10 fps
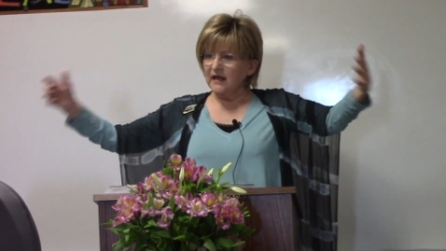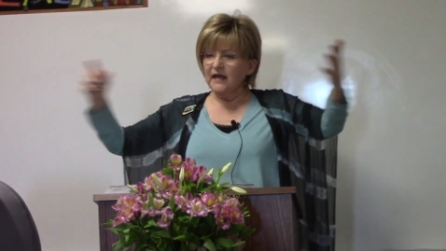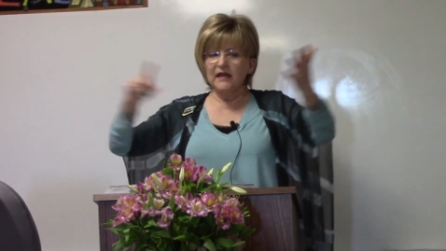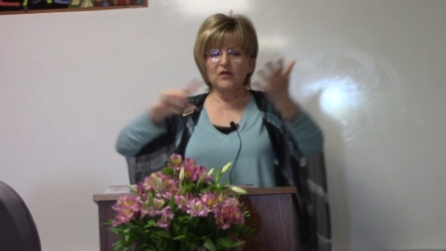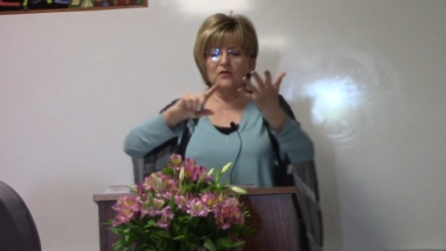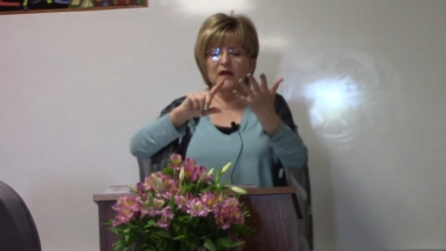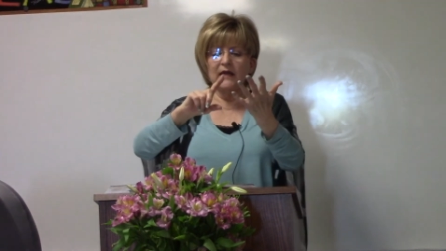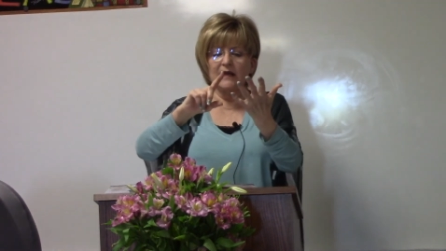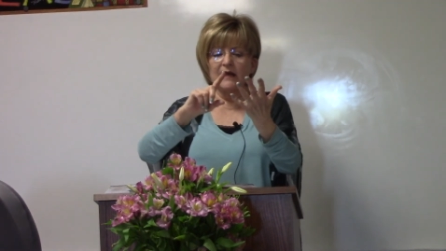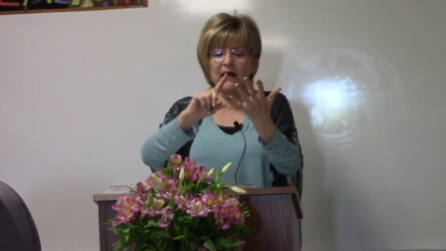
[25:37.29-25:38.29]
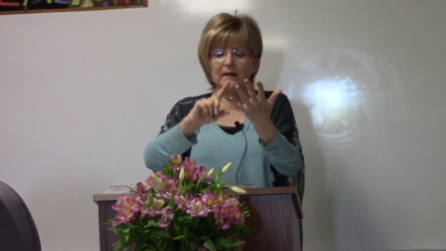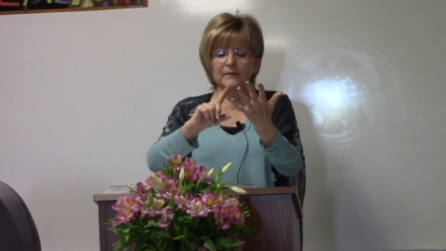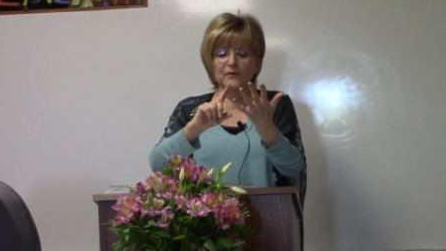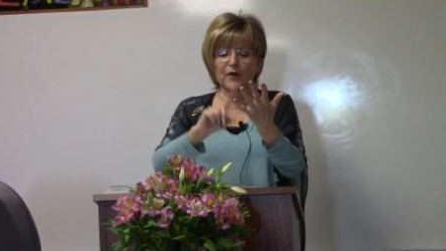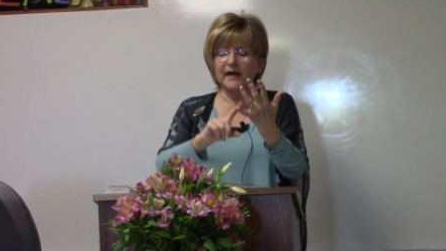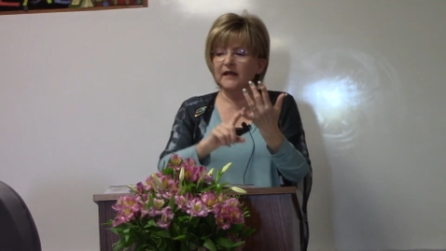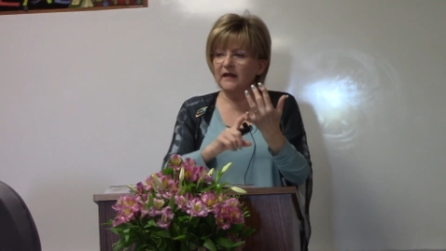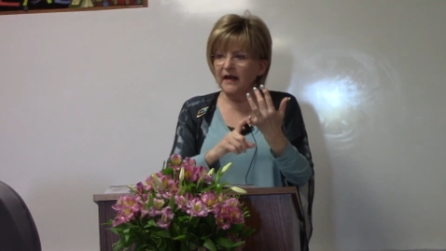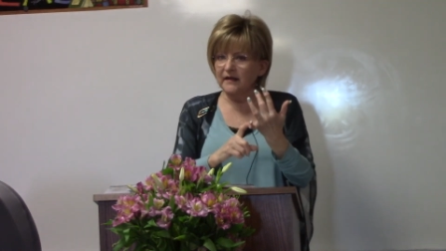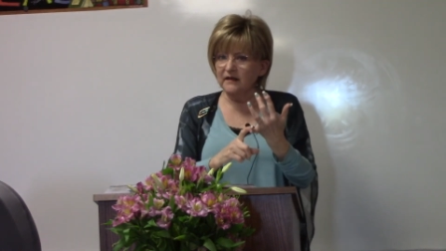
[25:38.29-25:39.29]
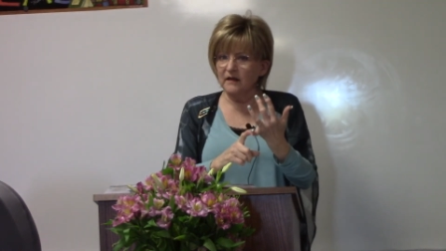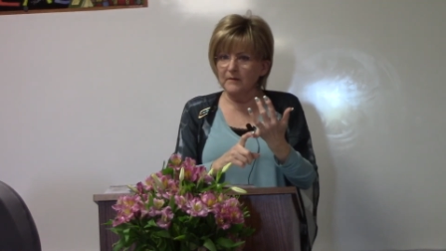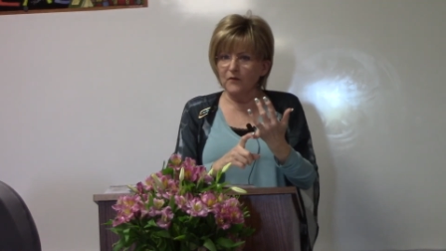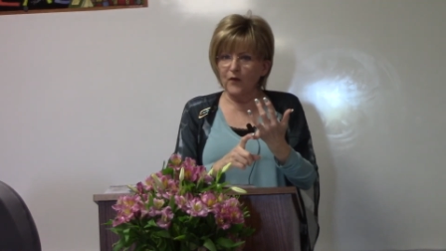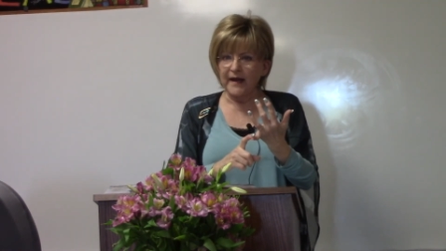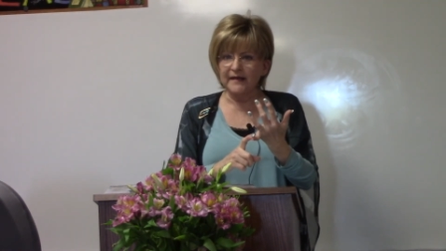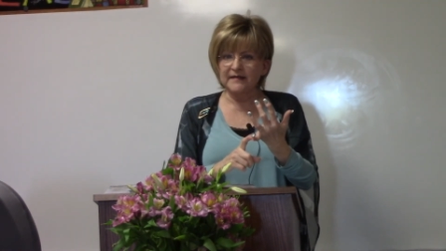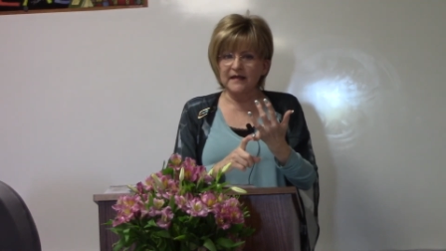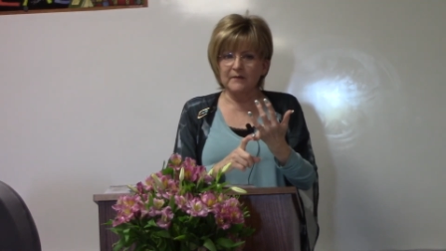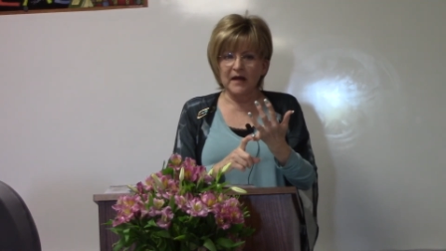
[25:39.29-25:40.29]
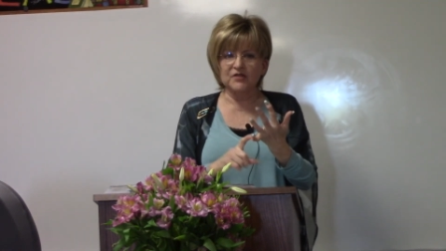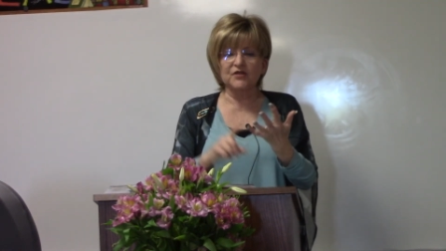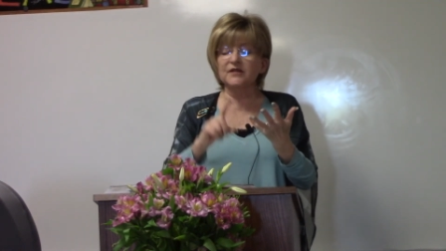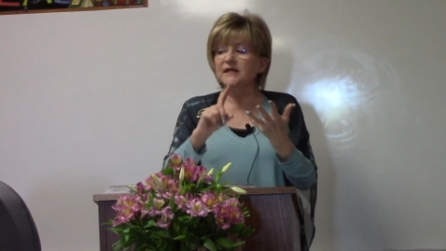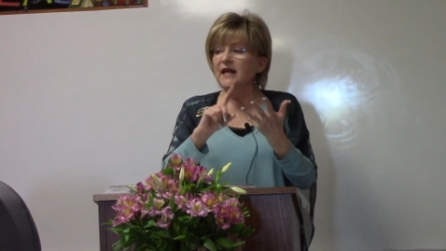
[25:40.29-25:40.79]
He, he um, regulated the weights and measures.